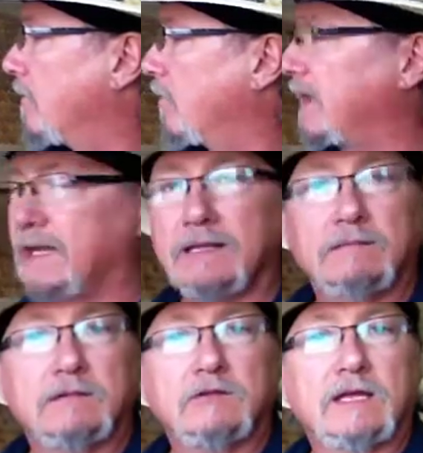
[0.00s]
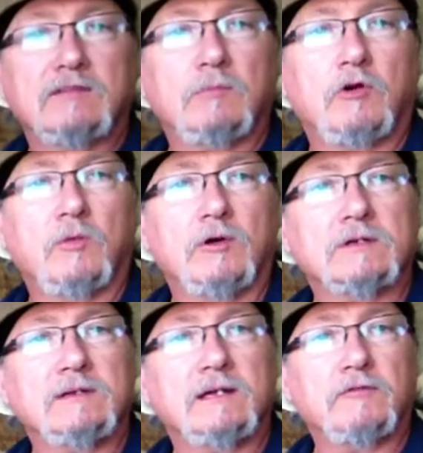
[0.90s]
when I get some more
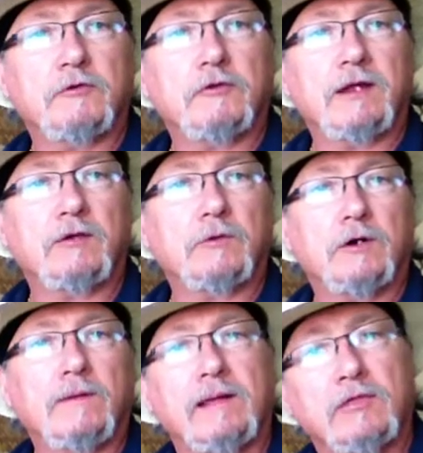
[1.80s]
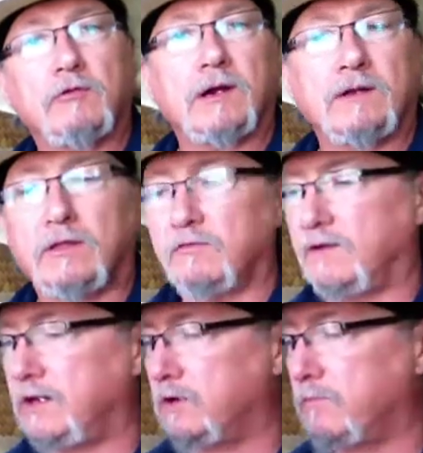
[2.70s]
work done further down the road, I'll throw out another
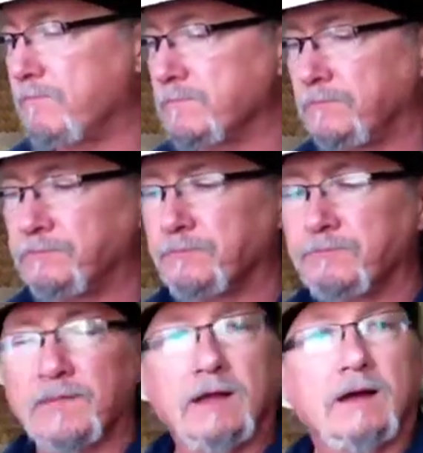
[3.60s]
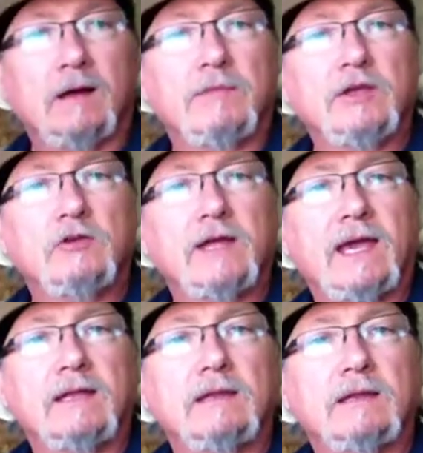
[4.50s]
video. Thank you
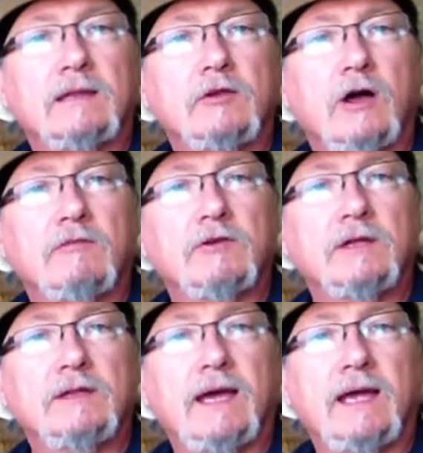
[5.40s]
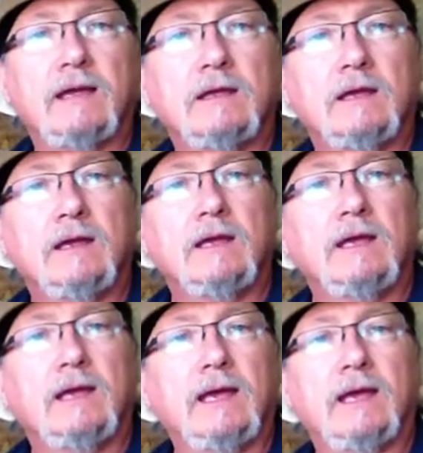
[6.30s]
again, and you all have a good day,
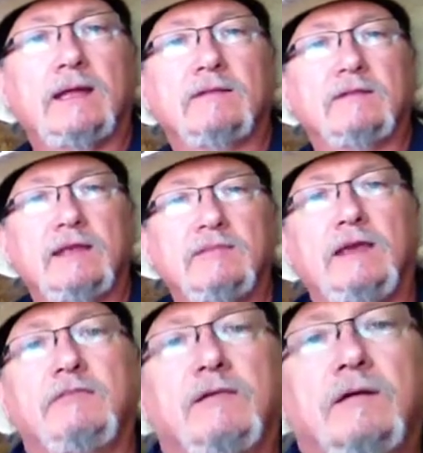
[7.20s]
and stay safe.